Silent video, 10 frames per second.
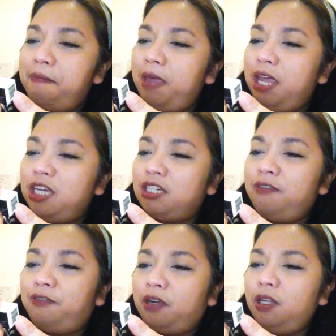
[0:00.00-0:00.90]

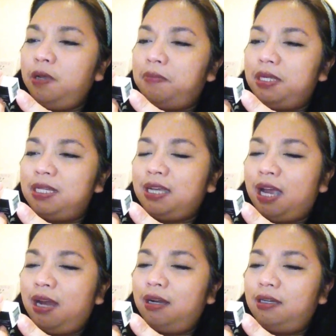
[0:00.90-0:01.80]
Major Volume
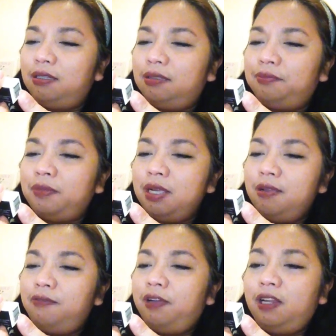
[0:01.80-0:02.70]
Mascara.
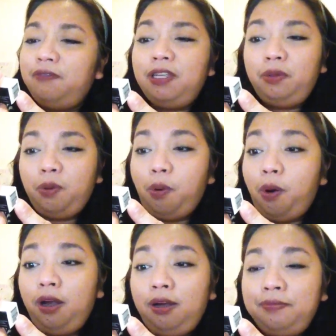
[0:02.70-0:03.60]
Velvet
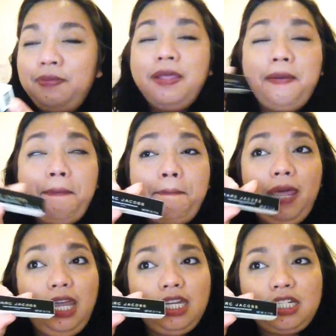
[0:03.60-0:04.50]
Noir
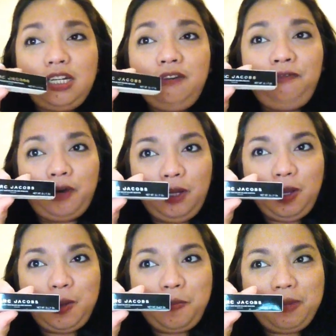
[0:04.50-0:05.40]
Major
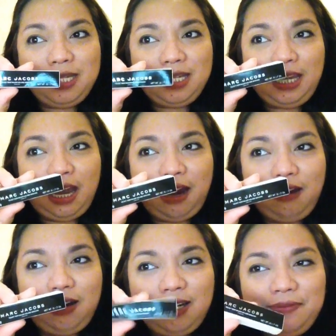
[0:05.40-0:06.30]
Volume
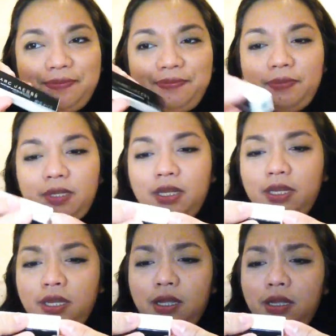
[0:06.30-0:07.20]
Mascara.
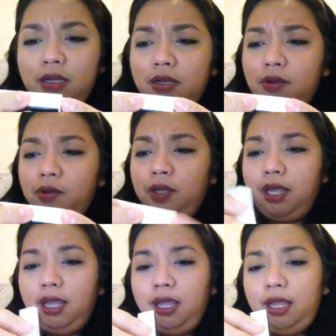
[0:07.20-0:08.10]

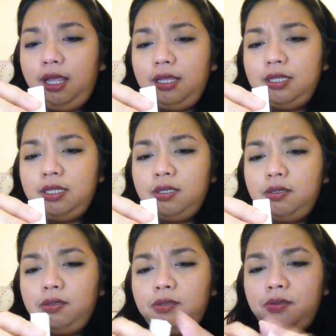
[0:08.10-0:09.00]
Okay,
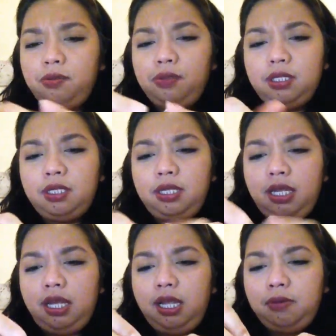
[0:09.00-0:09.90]
so we'll
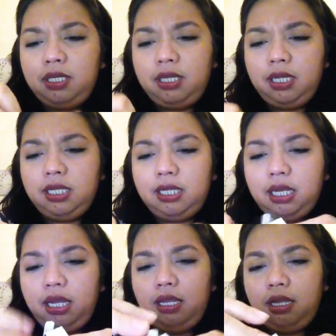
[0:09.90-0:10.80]
see what's
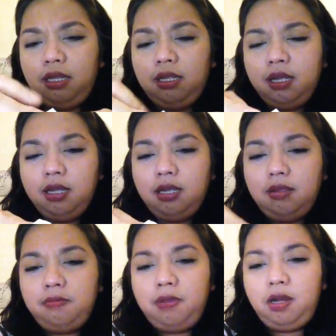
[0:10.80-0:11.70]
inside.
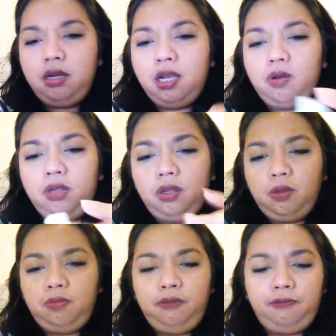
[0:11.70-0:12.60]
Meron na ako
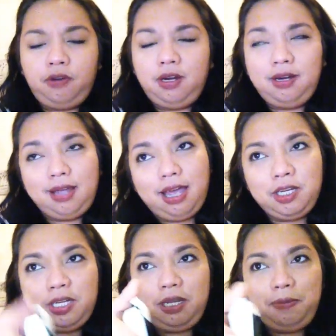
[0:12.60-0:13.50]
nito before.
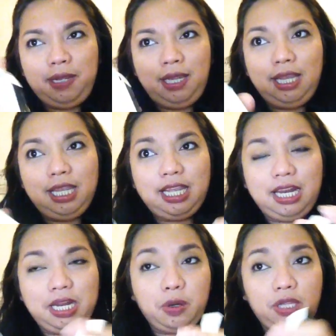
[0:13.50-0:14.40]
Actually, binigyan na
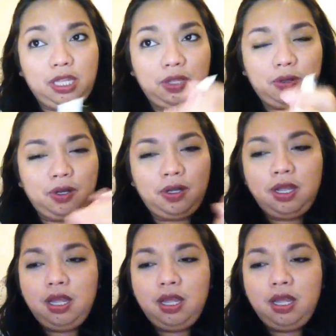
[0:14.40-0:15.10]
rin ako dito.